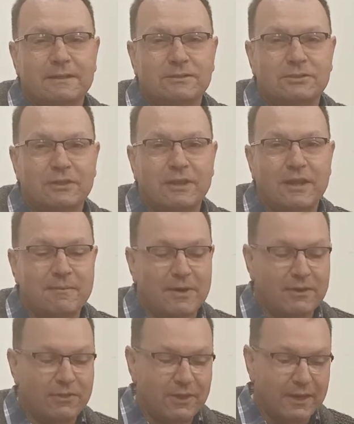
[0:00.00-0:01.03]
so that they
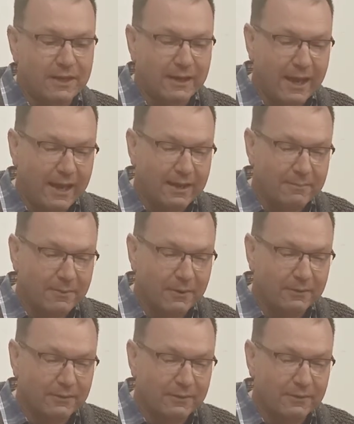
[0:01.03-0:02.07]
might think again
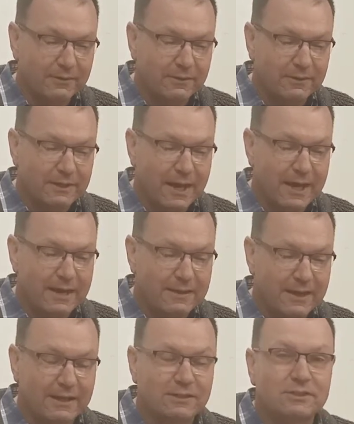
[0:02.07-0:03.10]
upon the day
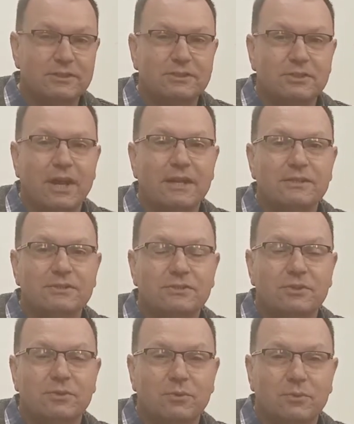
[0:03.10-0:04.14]
that changed
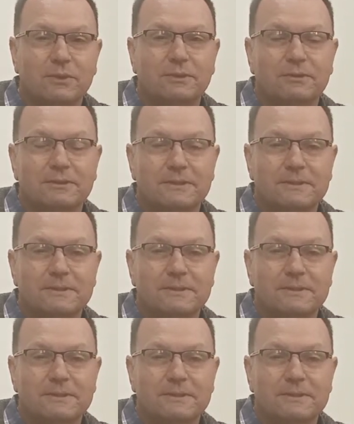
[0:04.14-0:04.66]
the world.